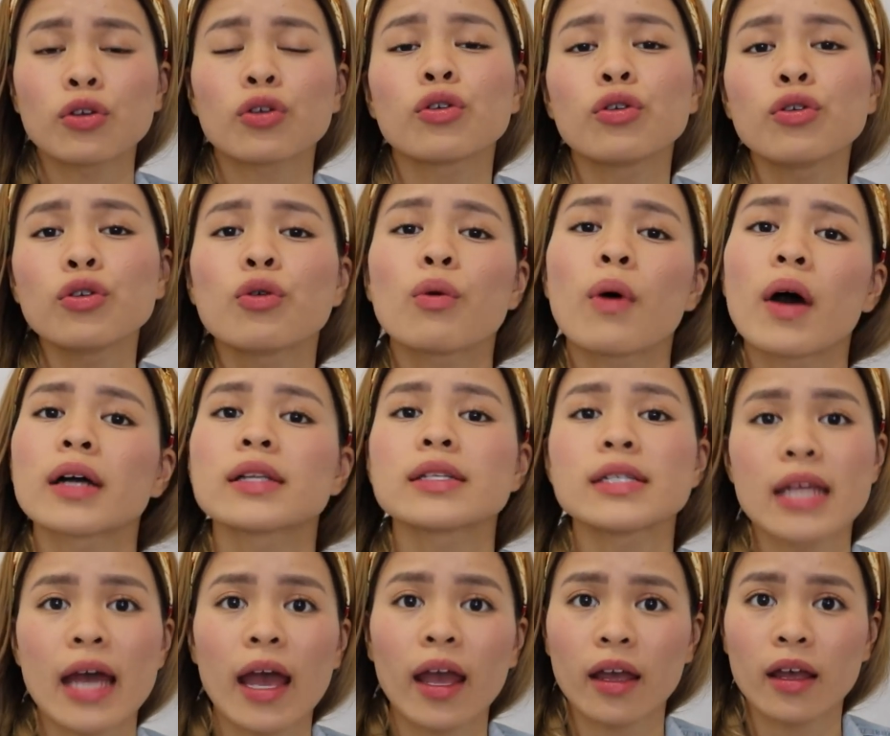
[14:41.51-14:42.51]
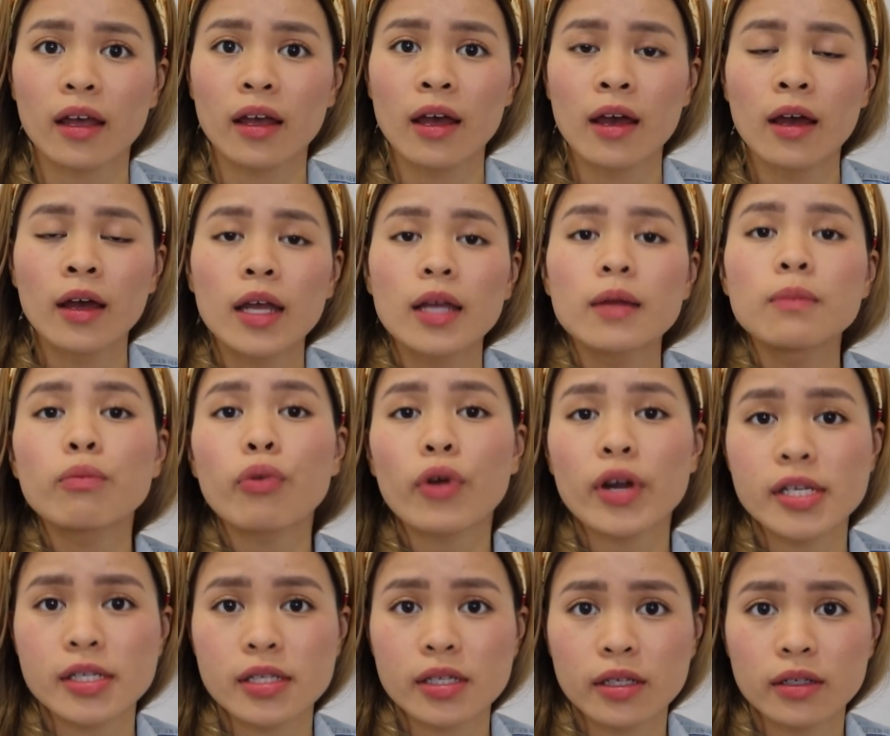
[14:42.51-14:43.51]
who you are today.
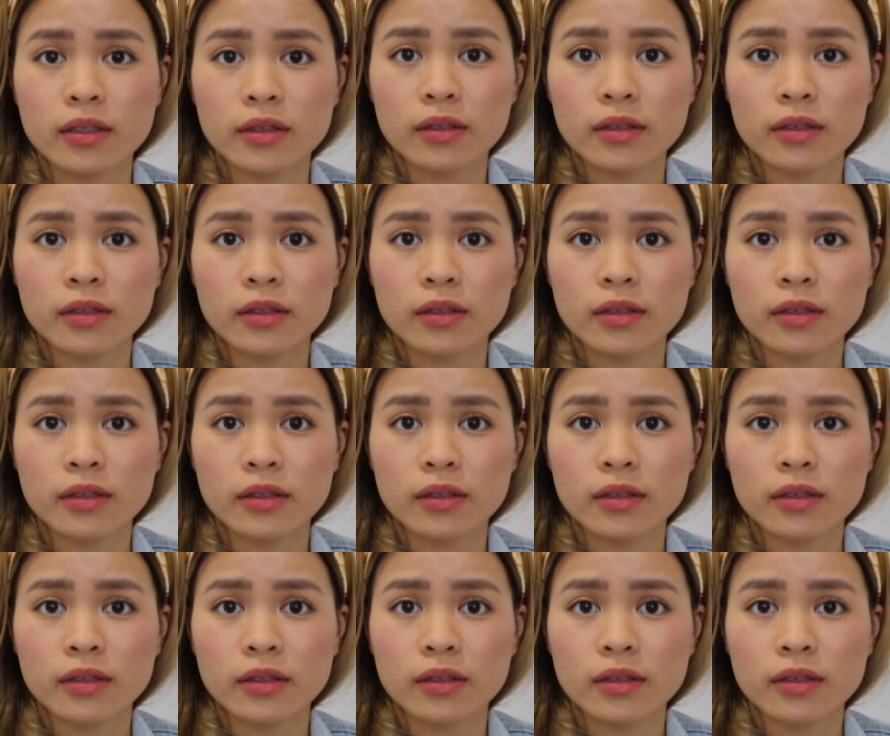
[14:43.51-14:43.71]
Embrace it.